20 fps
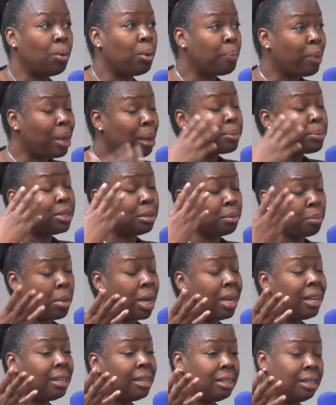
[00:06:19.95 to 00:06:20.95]
Well, what pops
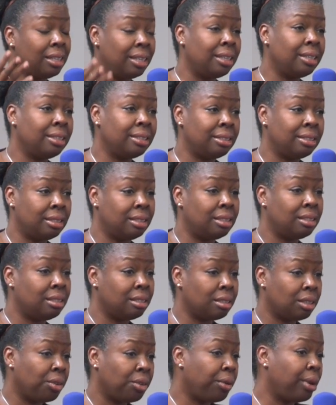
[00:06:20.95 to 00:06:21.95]
to mind
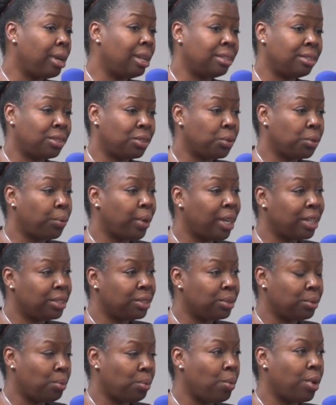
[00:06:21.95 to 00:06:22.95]
is to create a
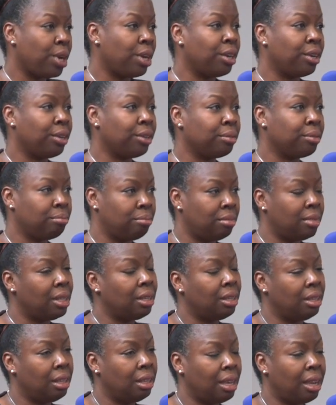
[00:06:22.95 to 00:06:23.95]
situation where
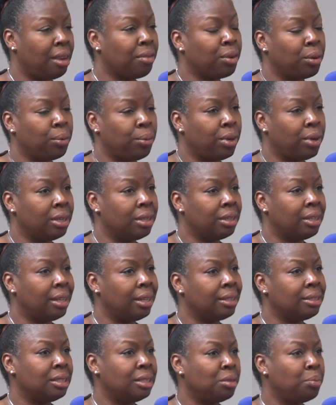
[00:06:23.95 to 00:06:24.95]

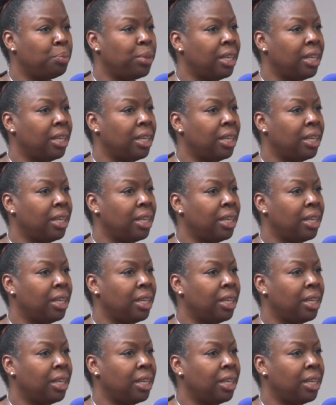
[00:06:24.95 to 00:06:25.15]
everyone gets